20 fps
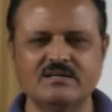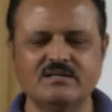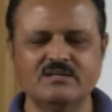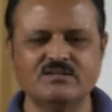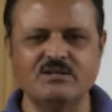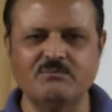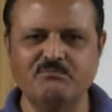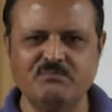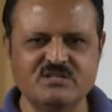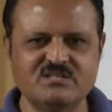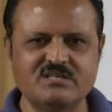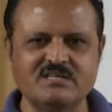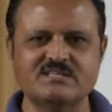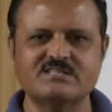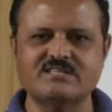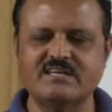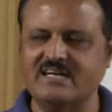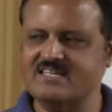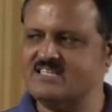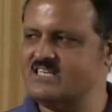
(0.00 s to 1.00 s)
the business
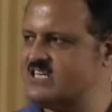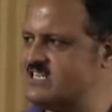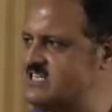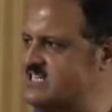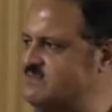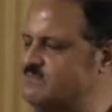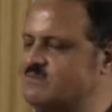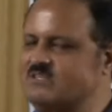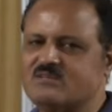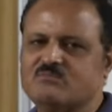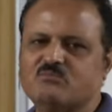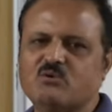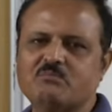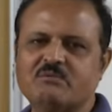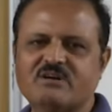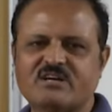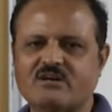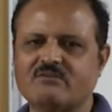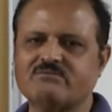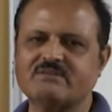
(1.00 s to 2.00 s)
transactions with the
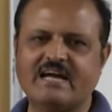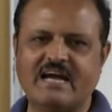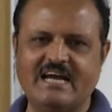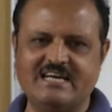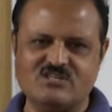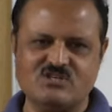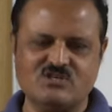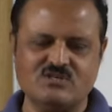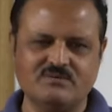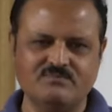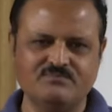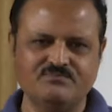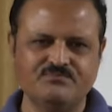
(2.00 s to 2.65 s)
movement of cash.